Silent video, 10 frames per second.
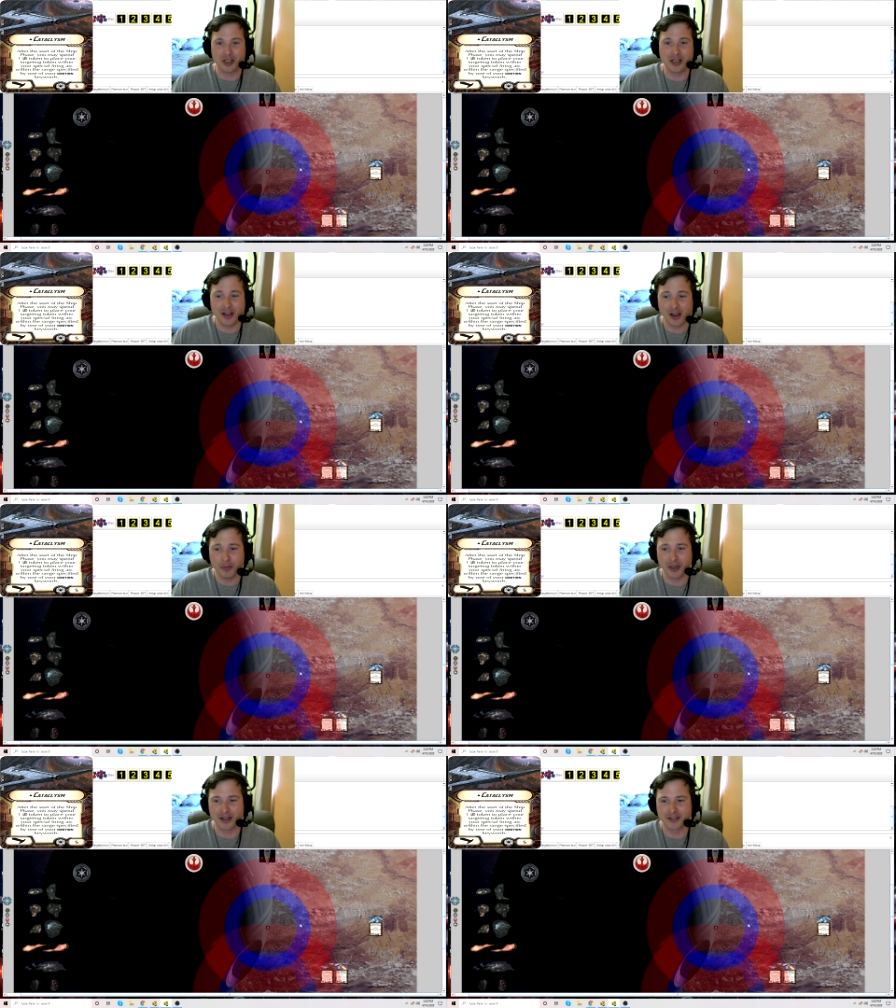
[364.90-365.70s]
detail
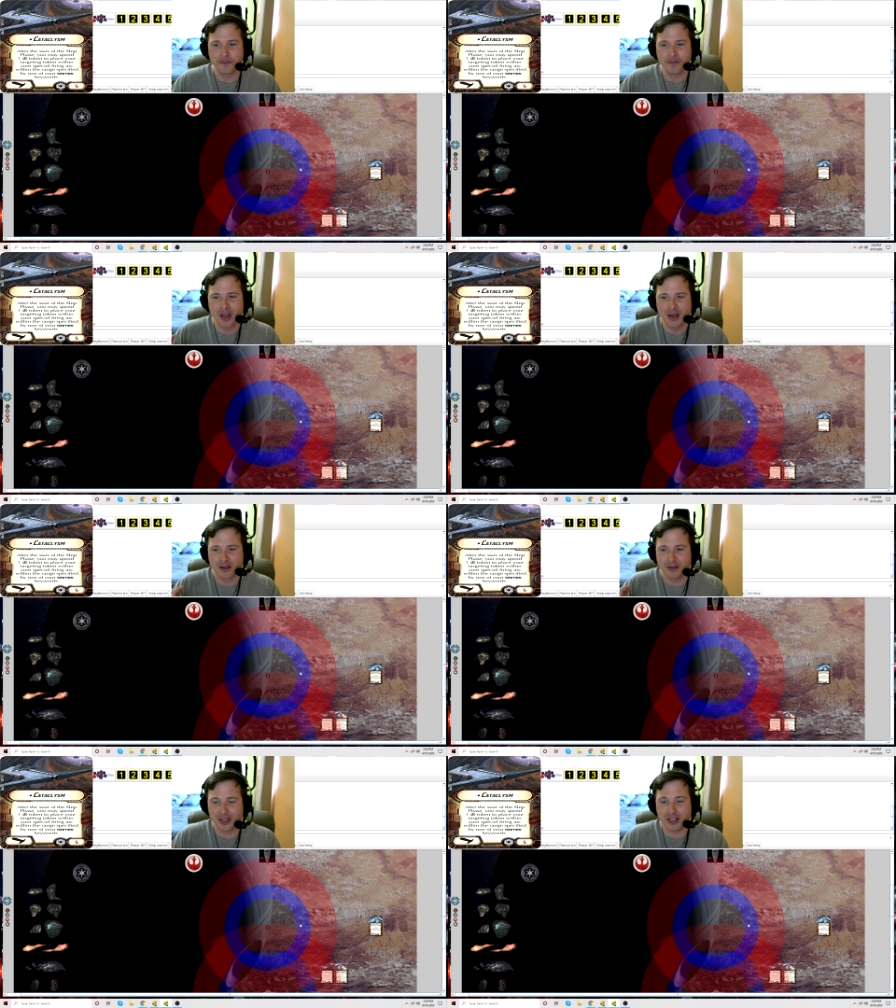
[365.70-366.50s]
because
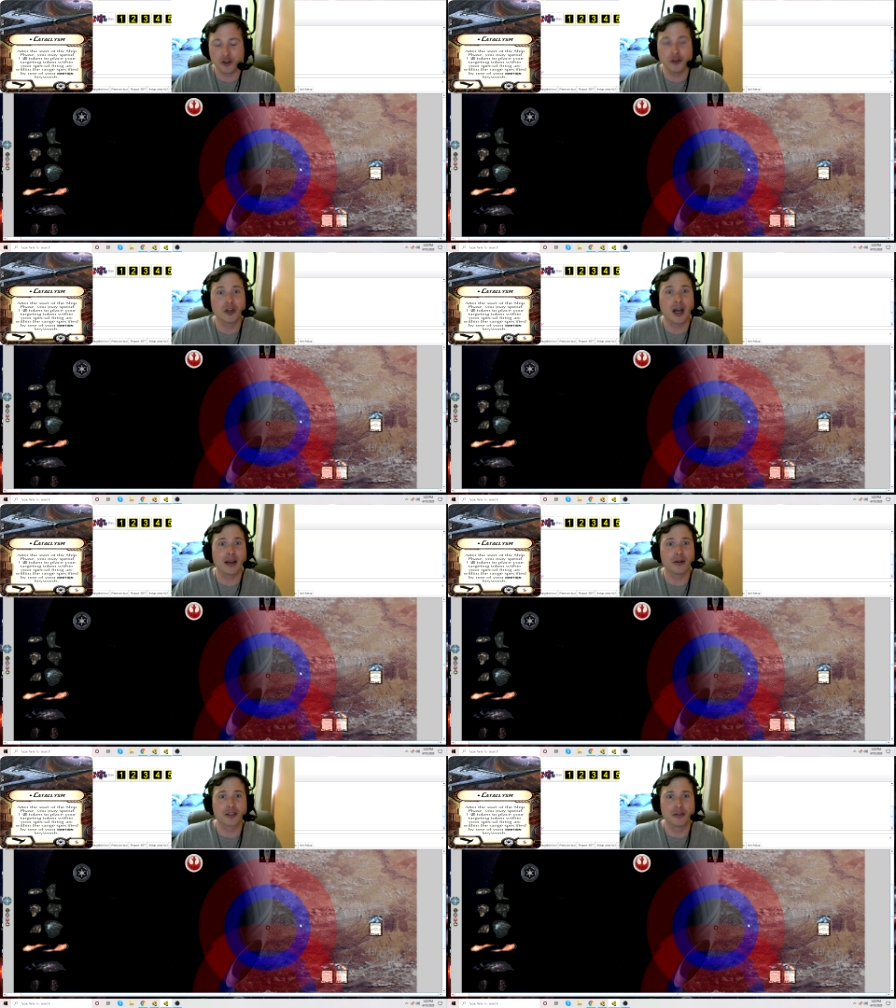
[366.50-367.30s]
these two
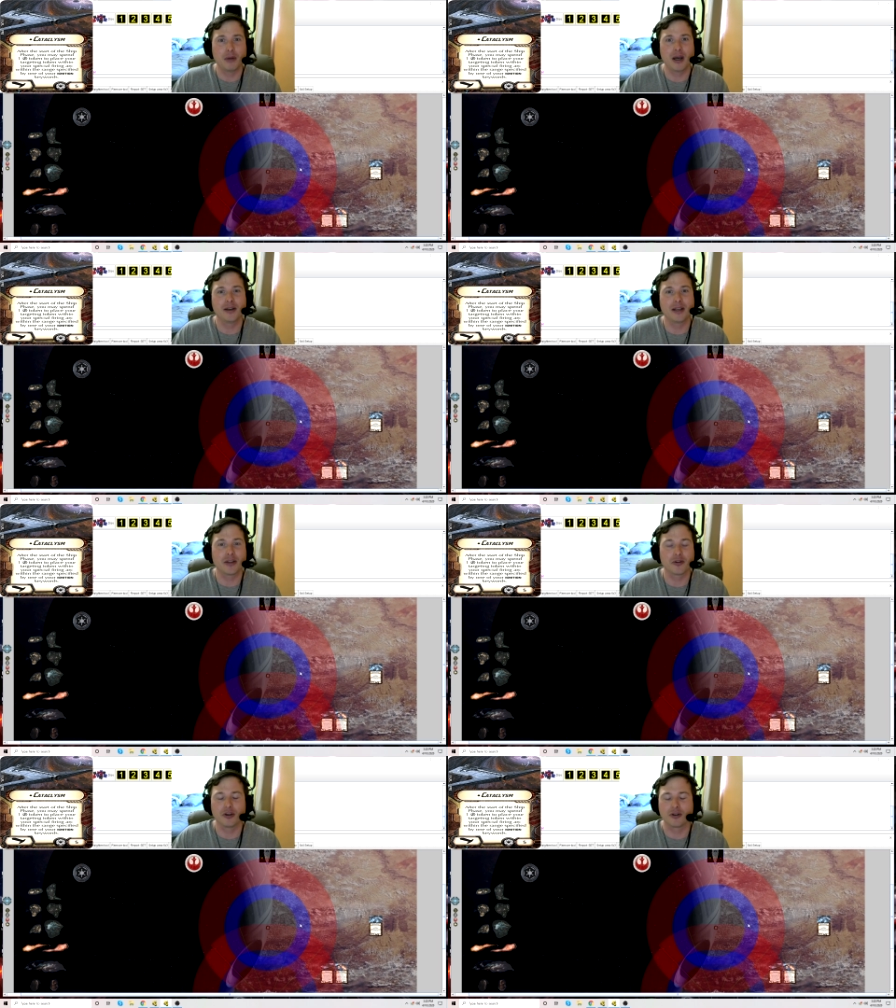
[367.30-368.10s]
titles combined
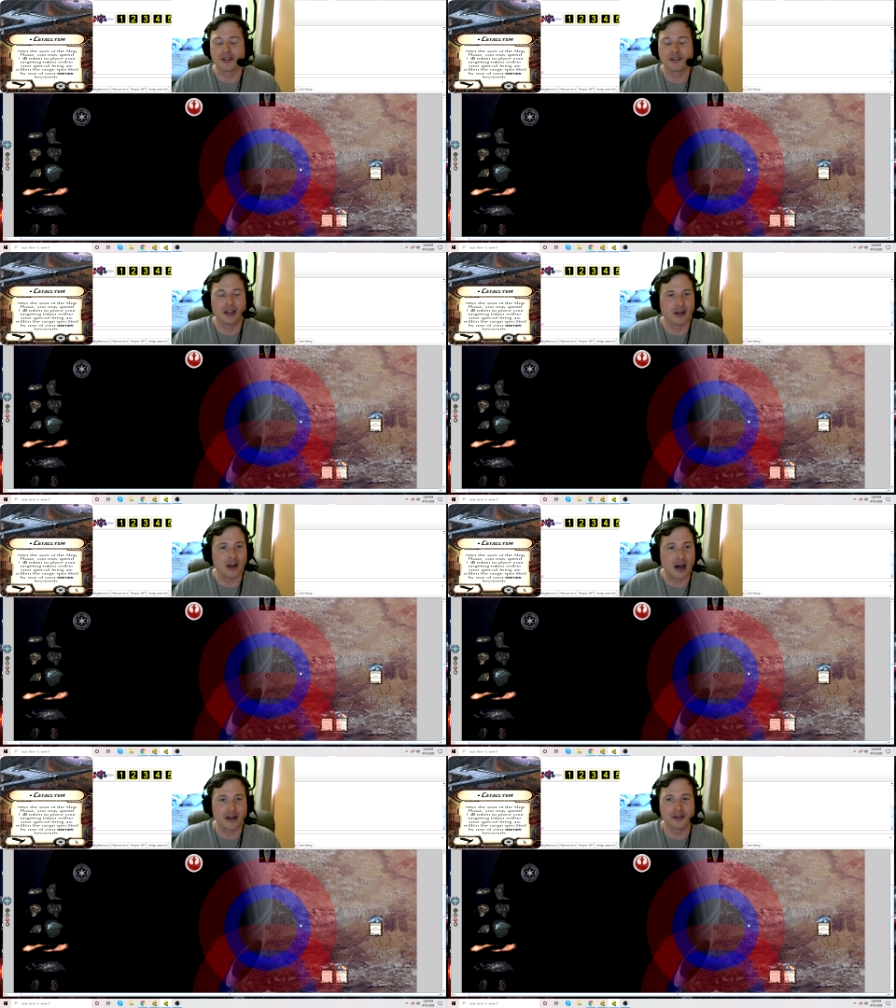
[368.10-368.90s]
together, you're going to see a
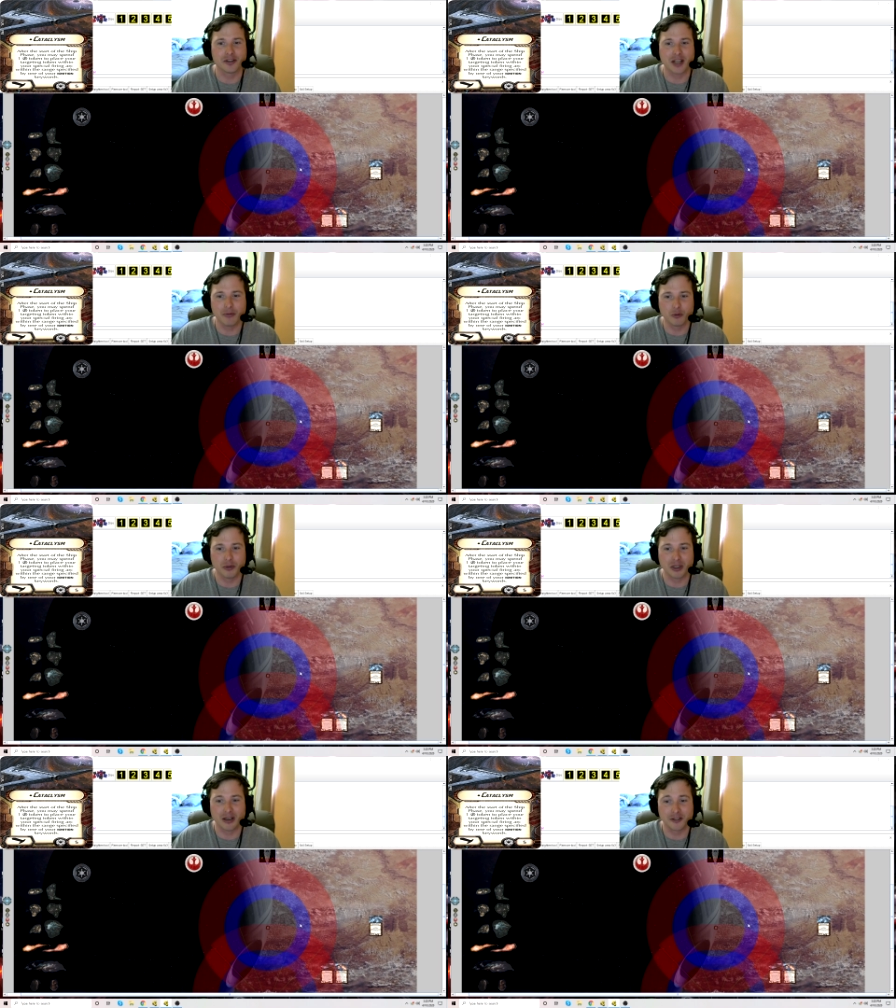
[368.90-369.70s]
lot on the table
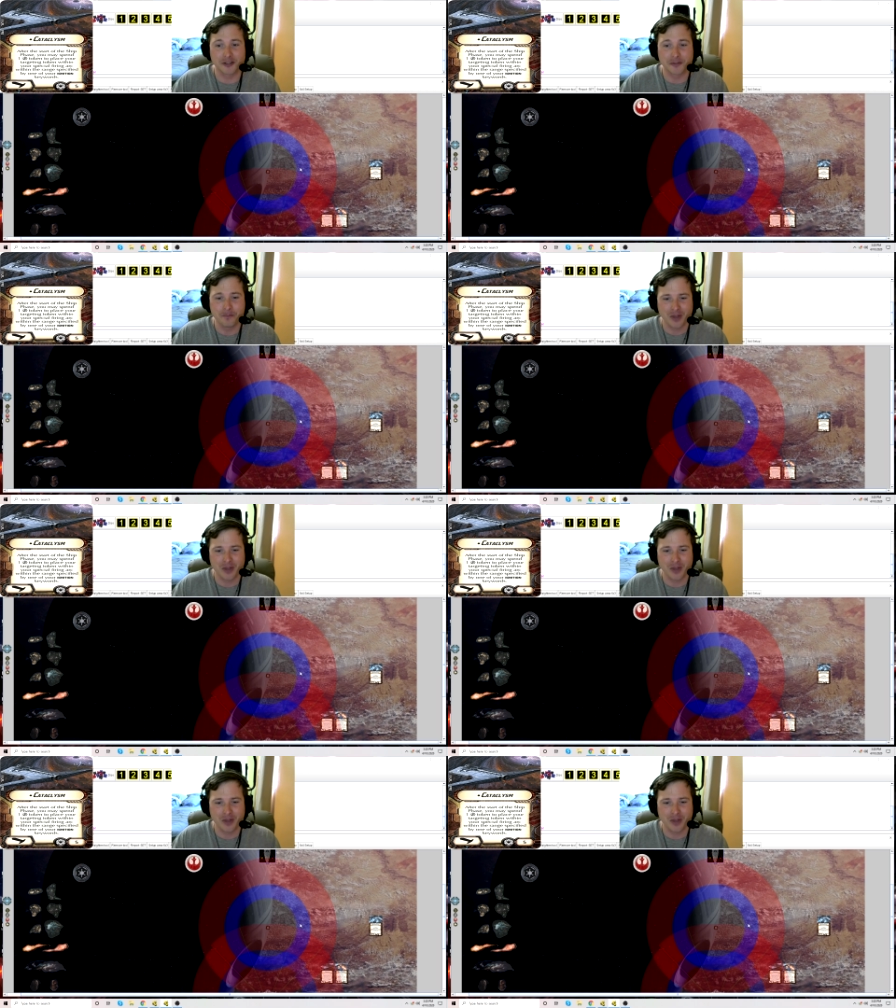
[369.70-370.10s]
because